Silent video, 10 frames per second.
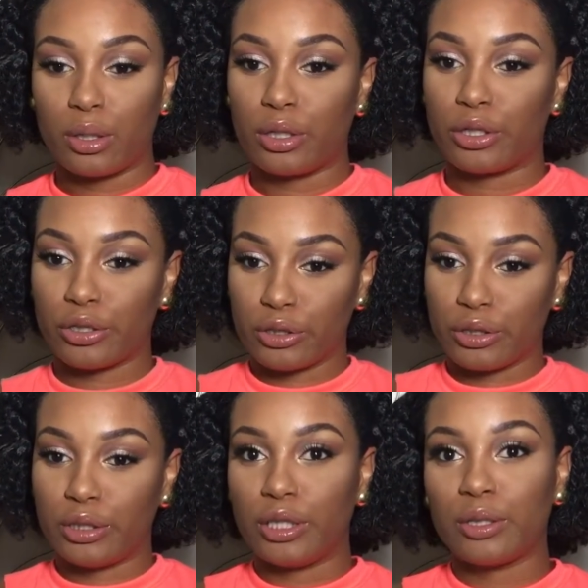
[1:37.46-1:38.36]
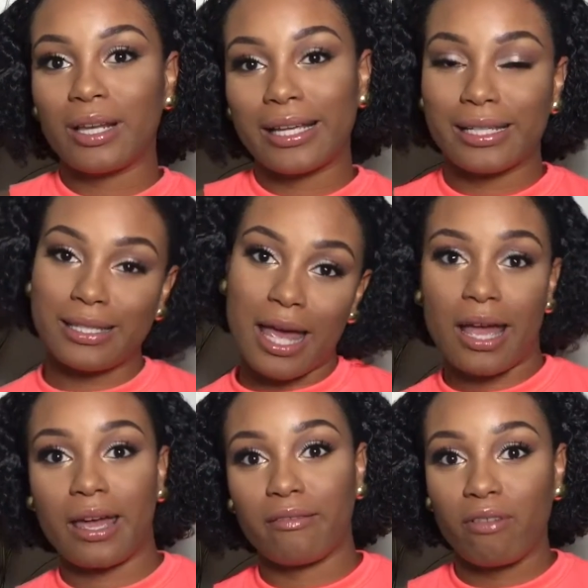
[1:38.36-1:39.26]
girl, you look like you tie
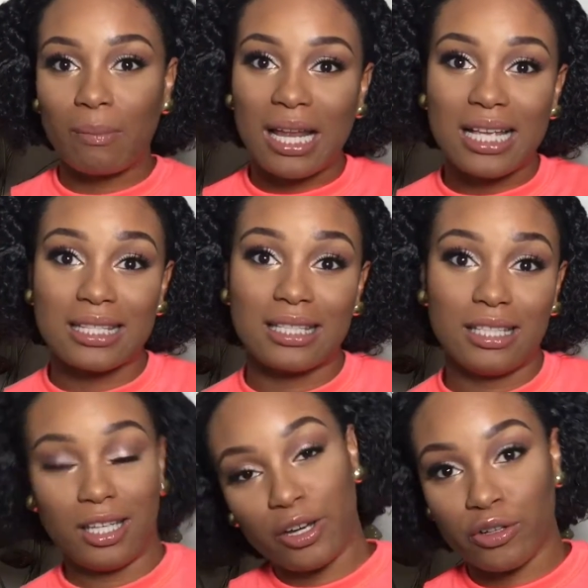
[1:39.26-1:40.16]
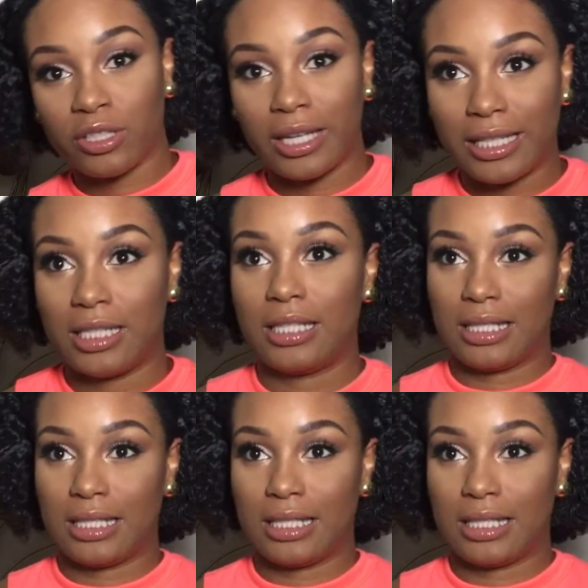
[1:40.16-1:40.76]
your head from last year to get it